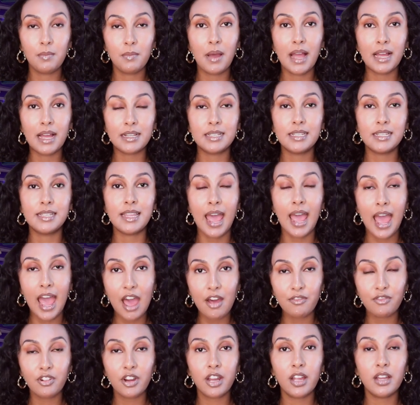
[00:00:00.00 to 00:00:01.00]
back to the
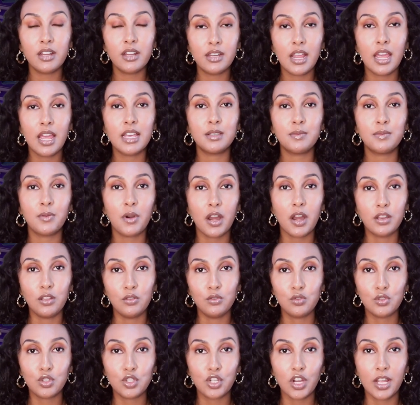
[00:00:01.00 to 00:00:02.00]
African Diaspora
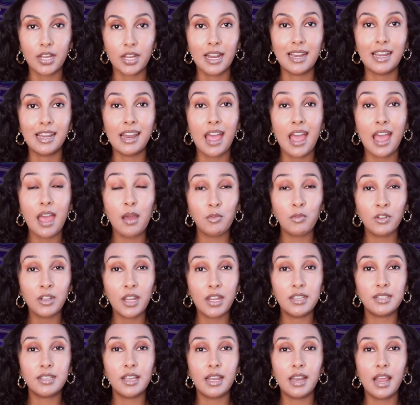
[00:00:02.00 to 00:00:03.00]
News Channel. I'm
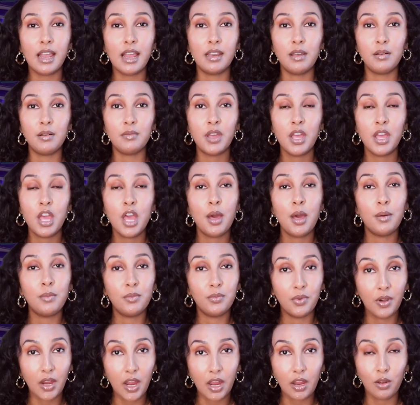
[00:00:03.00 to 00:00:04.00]
Wongel Zalalem,
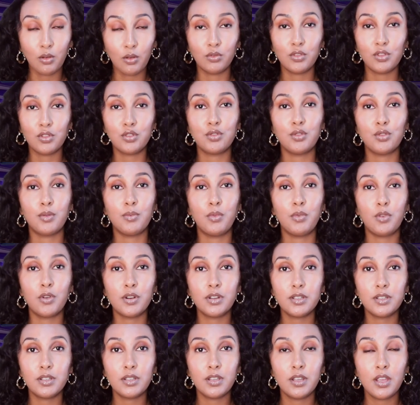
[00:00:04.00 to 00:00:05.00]
bringing you this
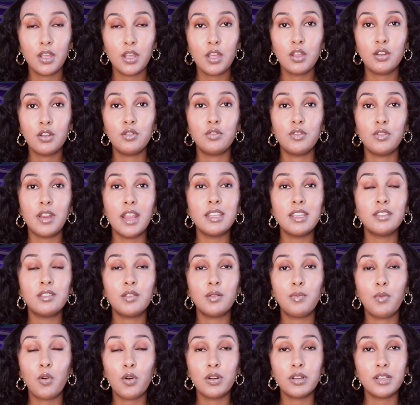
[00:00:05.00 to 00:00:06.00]
report. Today's
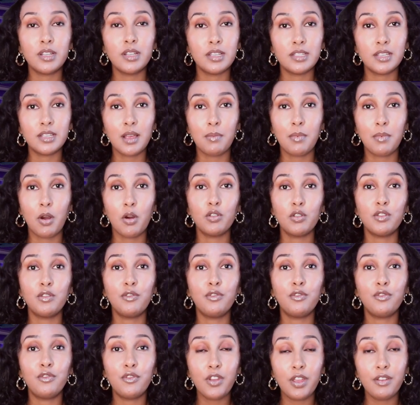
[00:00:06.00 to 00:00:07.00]
report is about
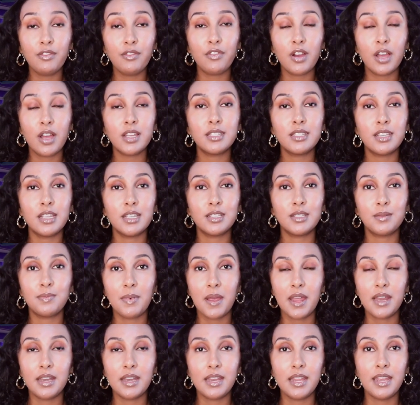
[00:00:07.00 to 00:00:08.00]
FIFA
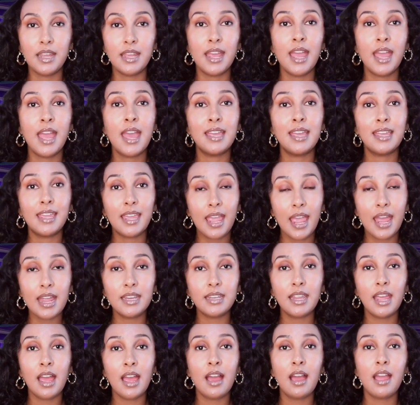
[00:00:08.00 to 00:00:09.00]
suspending
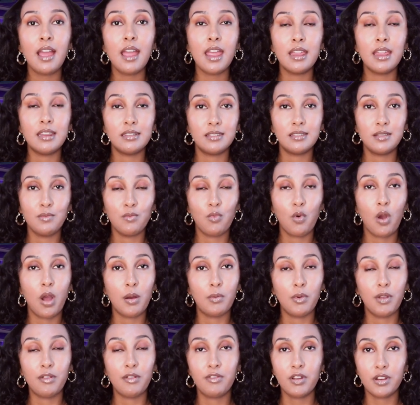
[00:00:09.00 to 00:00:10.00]
Kenya and
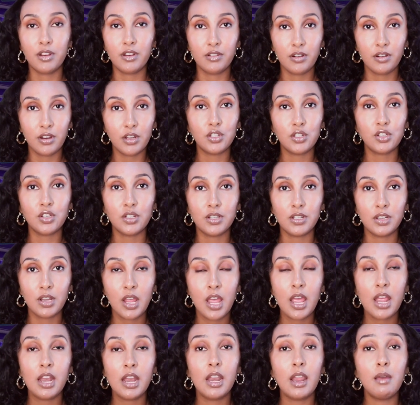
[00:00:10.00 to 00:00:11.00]
Zimbabwe Federation.
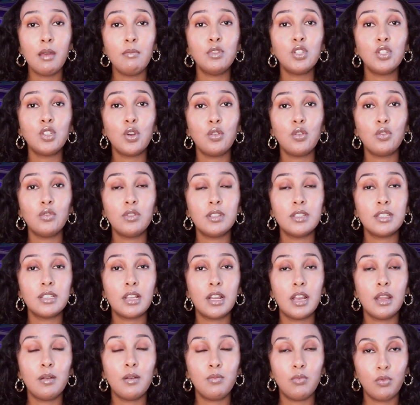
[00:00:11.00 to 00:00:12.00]
Let me show you this
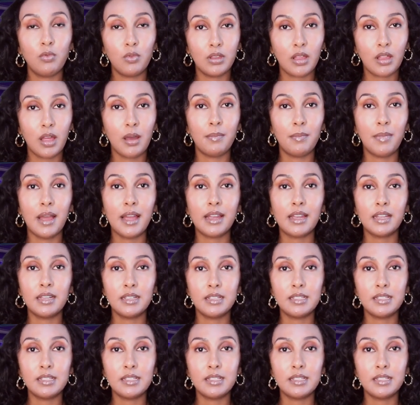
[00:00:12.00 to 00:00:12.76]
clip, we'll come back and